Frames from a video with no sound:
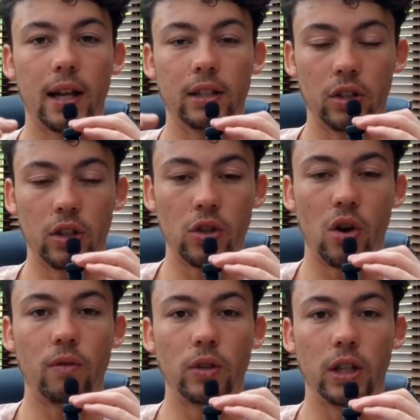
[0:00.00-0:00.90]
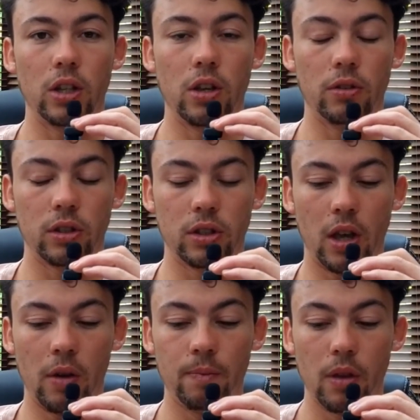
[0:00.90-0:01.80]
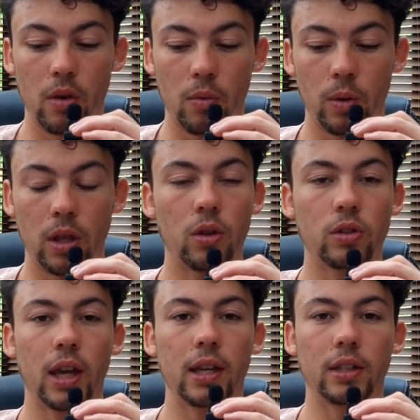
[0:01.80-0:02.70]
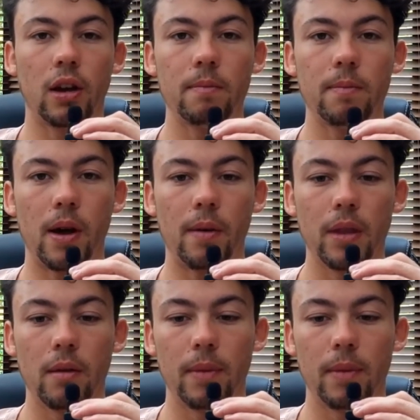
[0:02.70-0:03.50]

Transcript: and not avoiding news. So with the not taking time part,